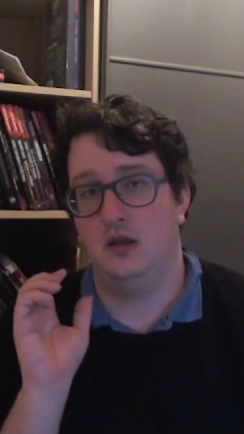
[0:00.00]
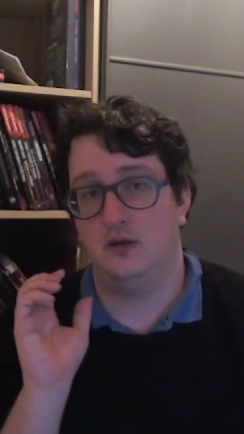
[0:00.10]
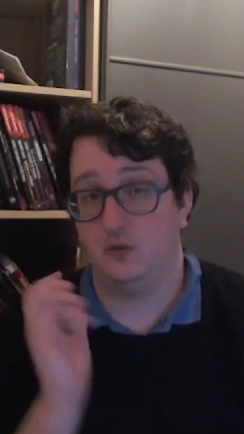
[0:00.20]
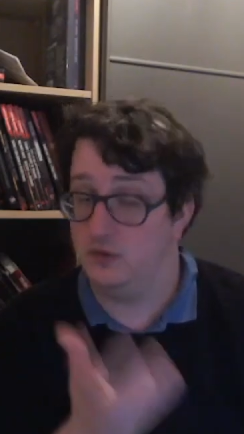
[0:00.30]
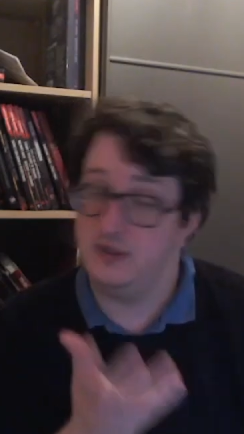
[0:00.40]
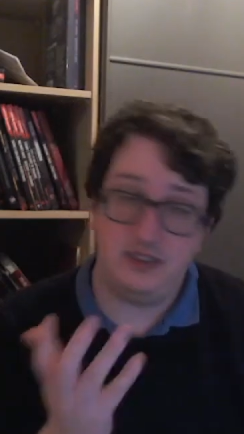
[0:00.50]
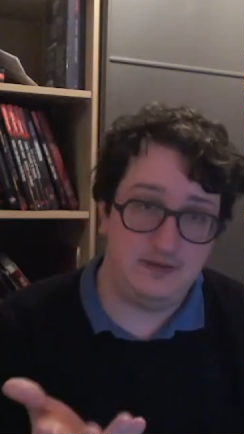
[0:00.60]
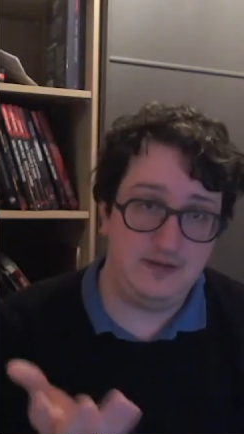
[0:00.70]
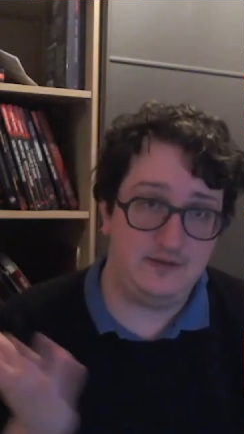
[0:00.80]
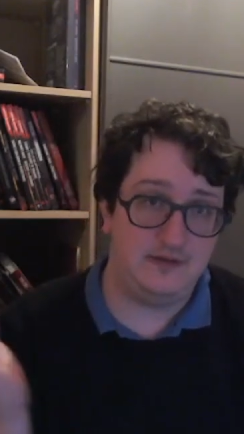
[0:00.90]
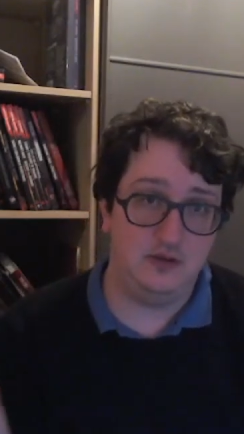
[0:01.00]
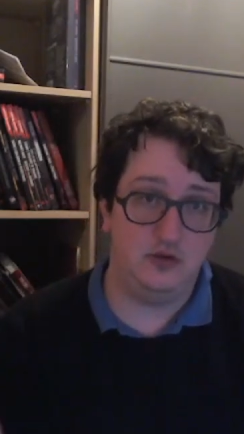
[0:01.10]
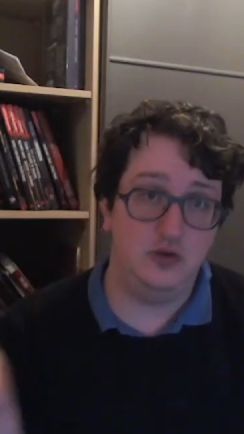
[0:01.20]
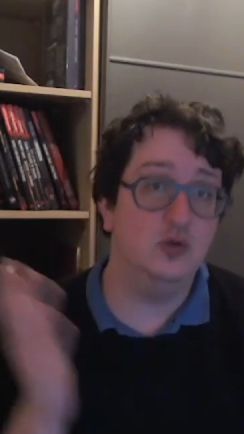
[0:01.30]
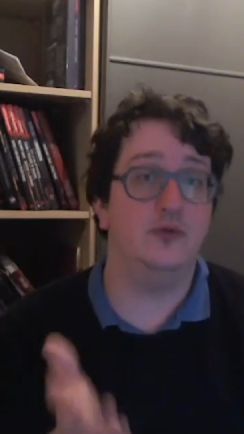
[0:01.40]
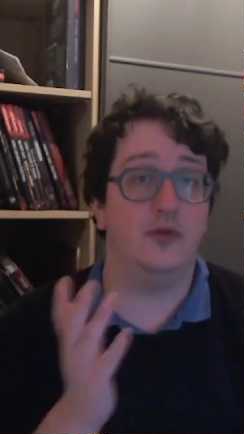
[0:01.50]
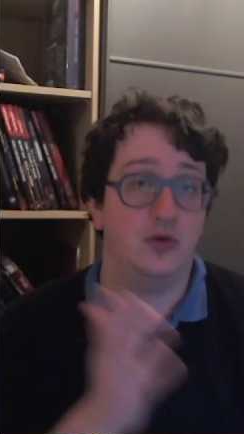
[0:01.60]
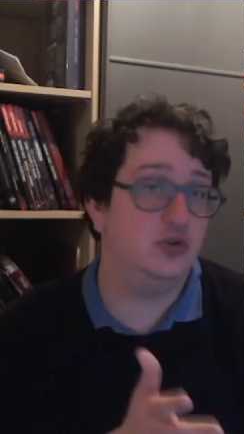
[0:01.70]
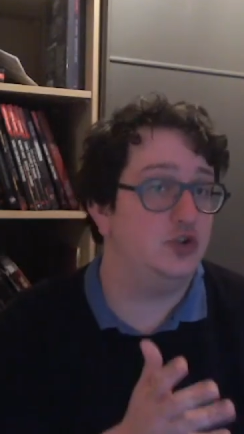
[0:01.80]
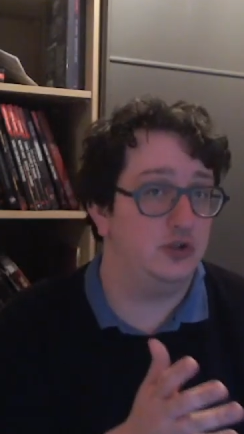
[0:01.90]
So One D&D is the new
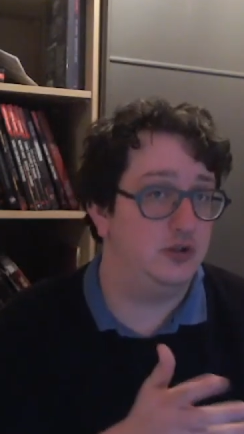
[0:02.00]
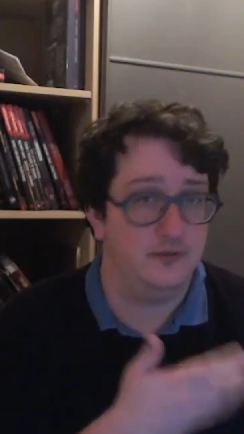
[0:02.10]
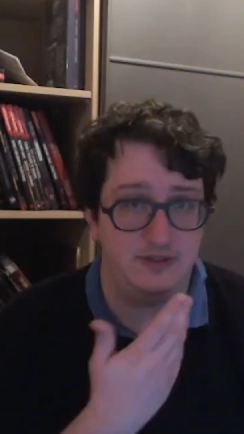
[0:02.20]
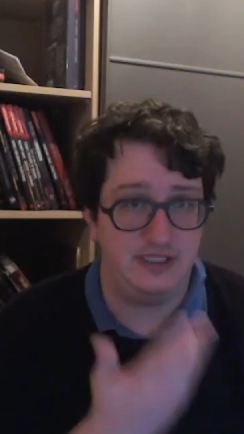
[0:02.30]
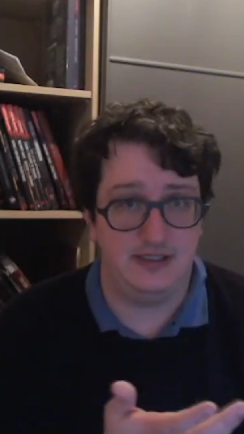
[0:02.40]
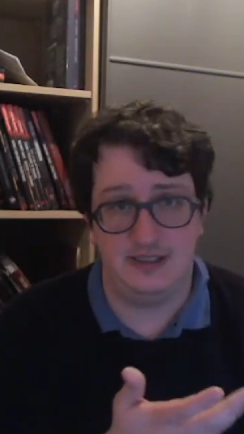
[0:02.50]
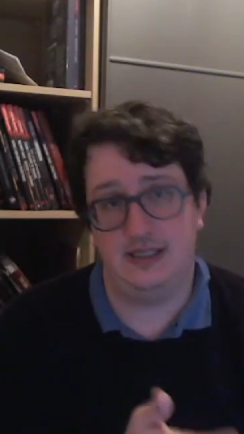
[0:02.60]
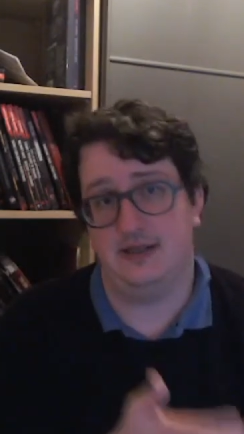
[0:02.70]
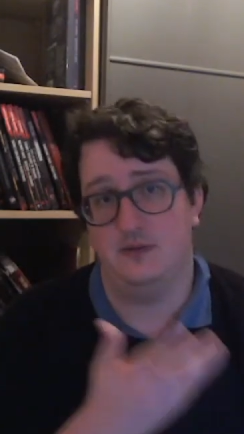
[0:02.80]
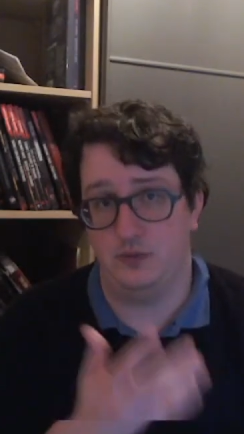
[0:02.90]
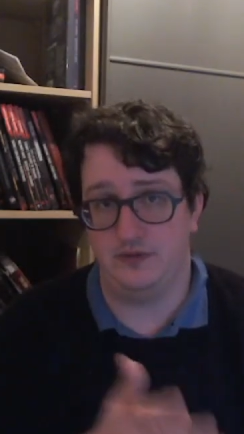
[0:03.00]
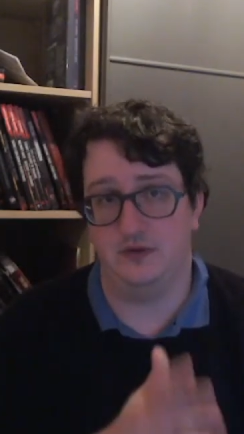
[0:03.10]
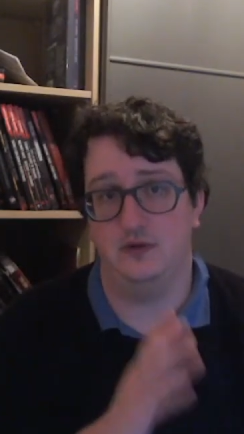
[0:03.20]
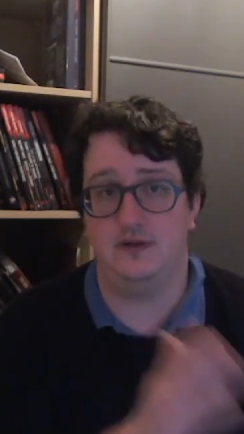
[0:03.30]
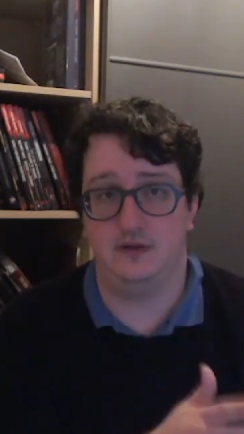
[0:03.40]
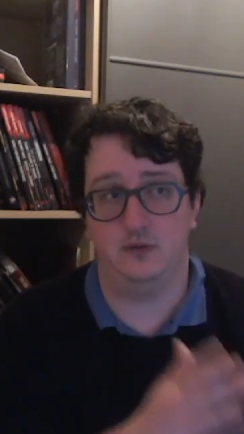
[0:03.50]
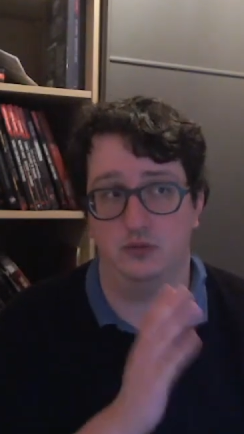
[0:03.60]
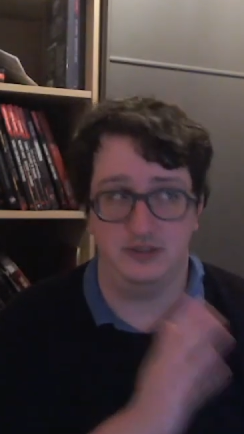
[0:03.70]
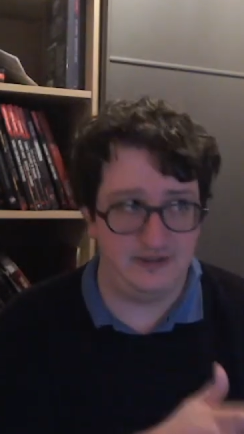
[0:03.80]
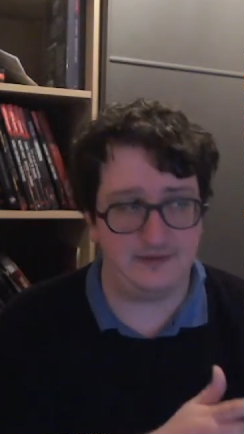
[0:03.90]
version of D&D that Wizards is
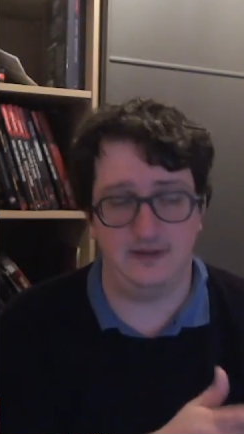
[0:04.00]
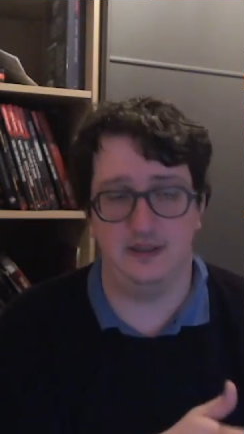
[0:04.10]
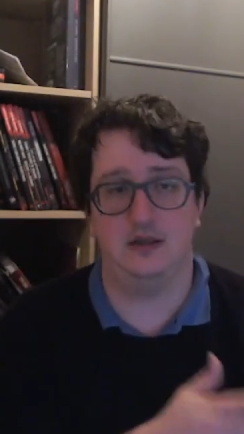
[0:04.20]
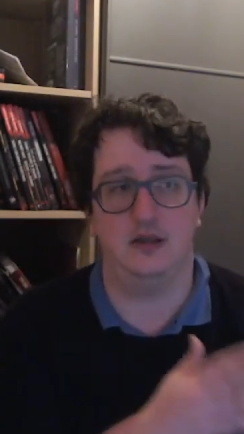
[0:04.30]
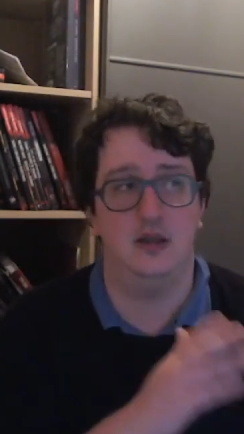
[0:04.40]
releasing